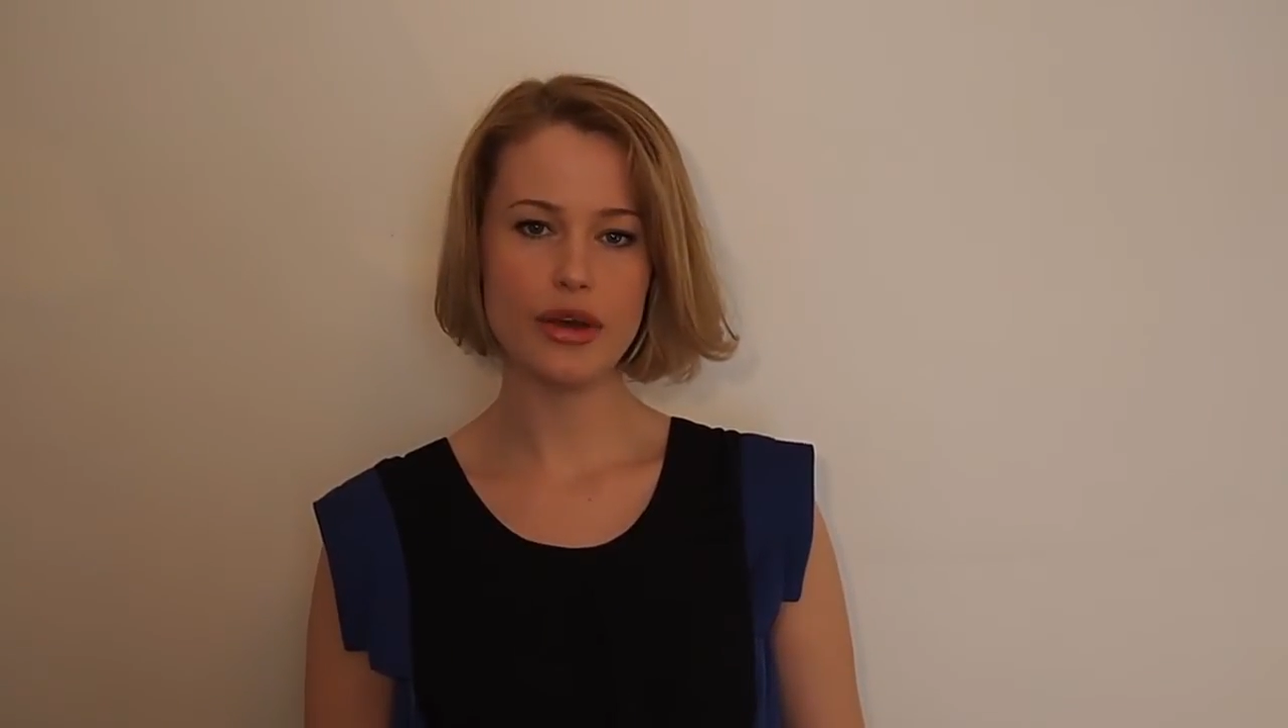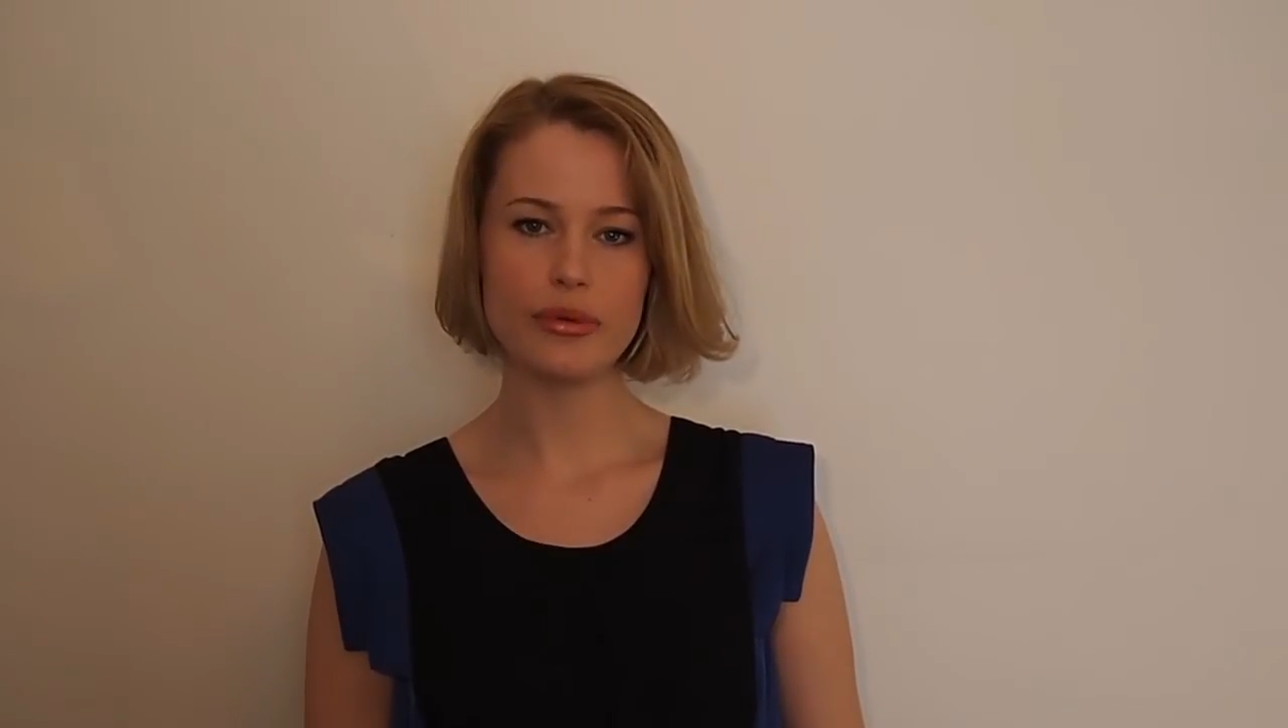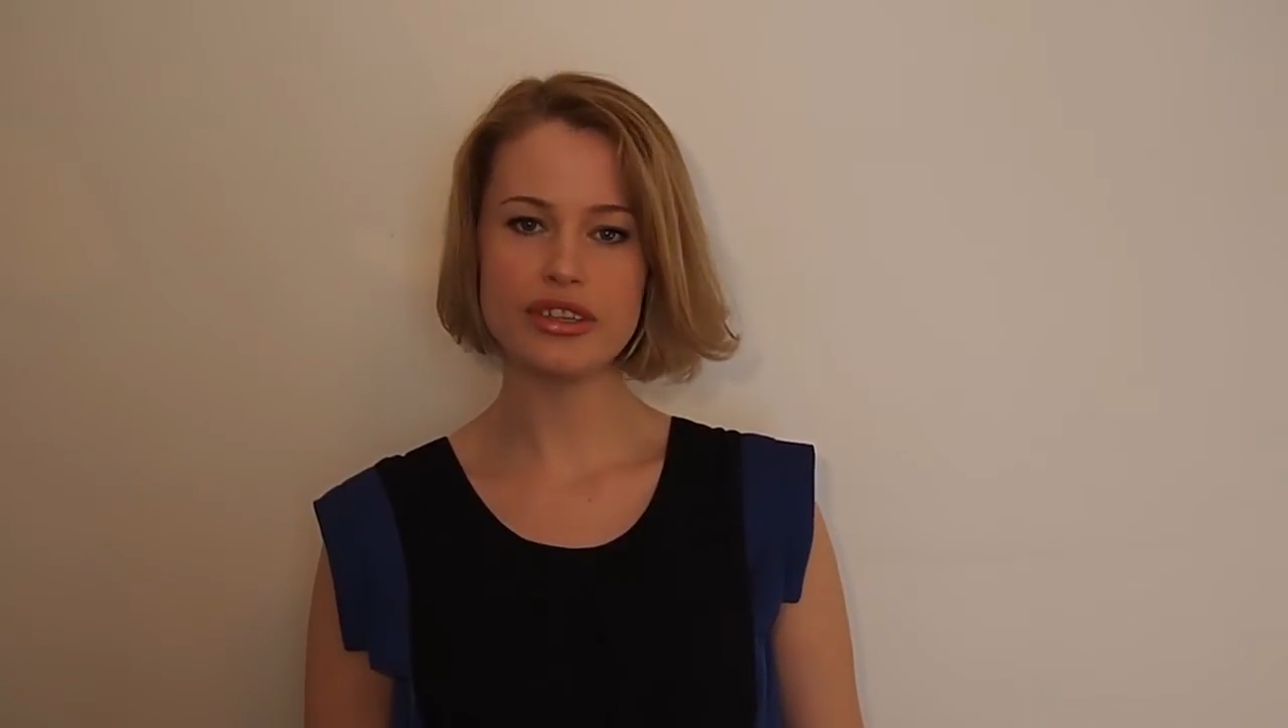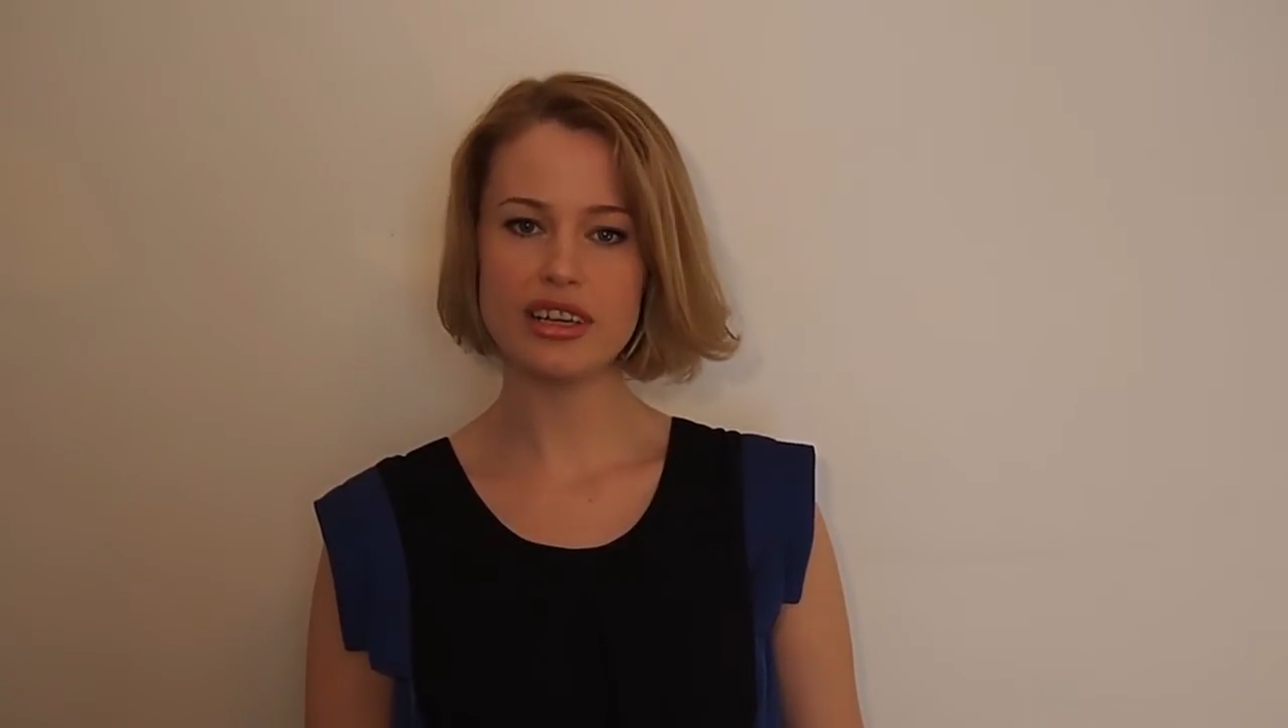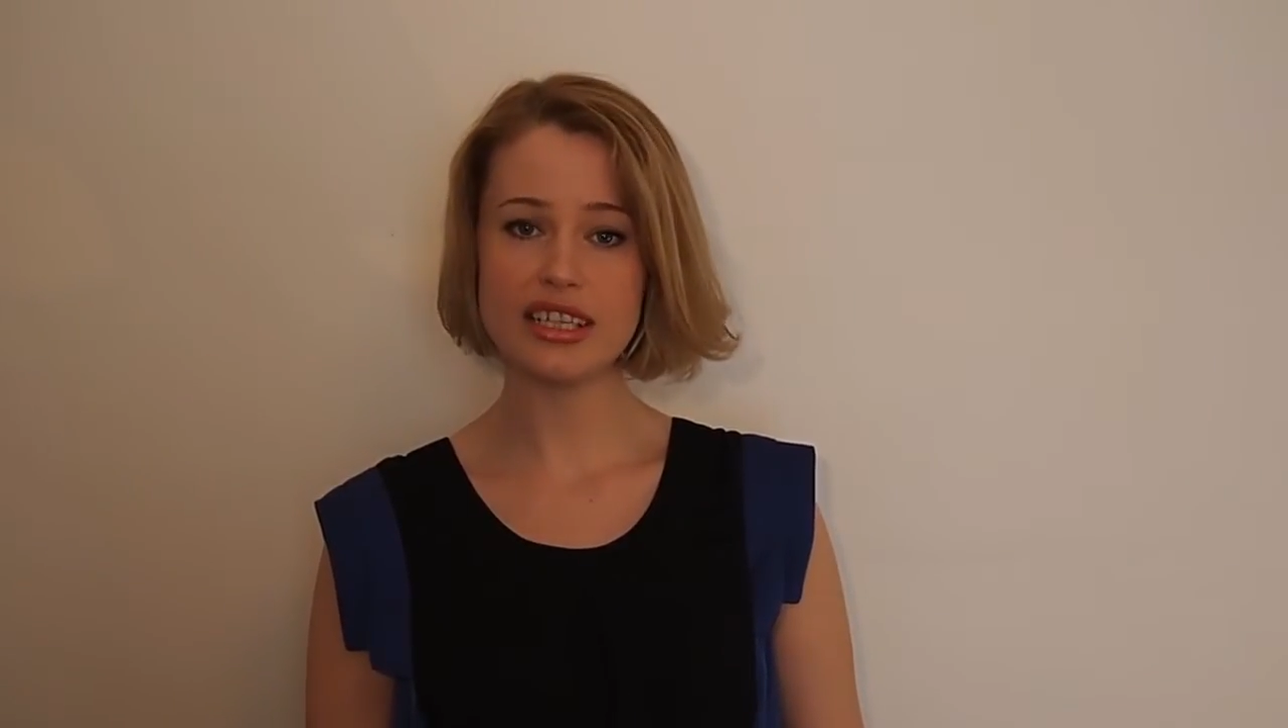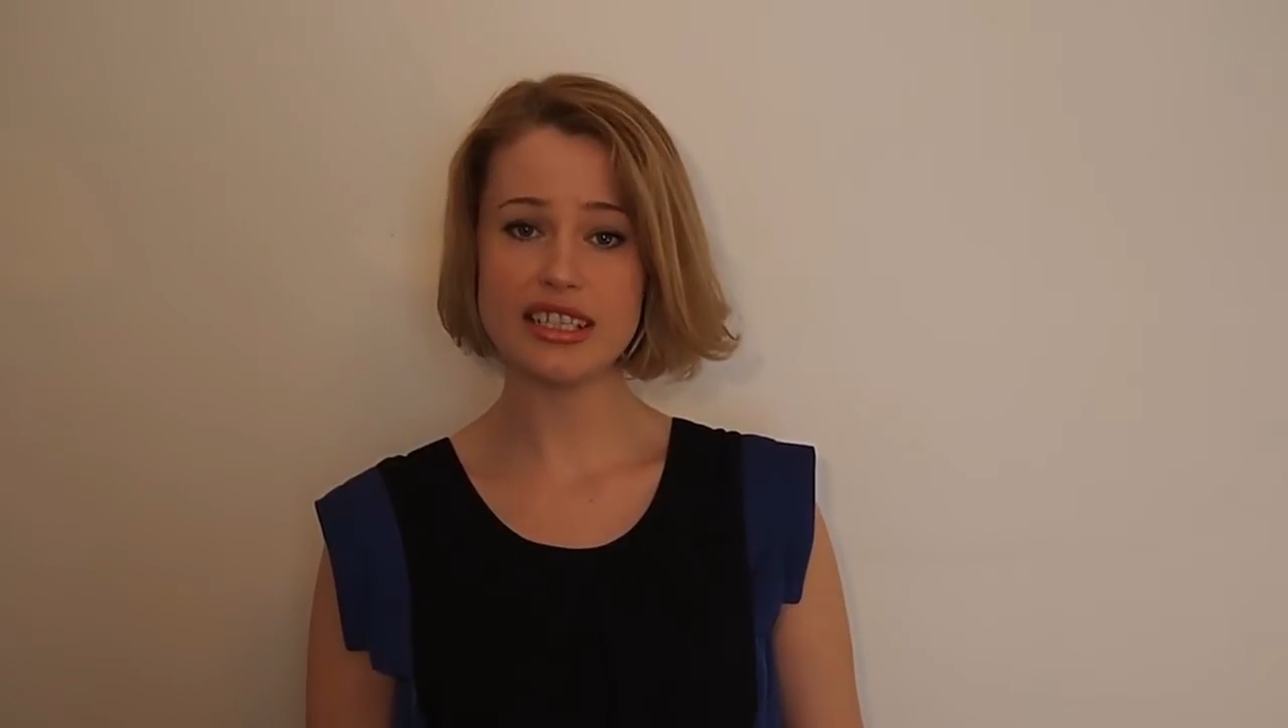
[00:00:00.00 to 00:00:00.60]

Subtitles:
with nearly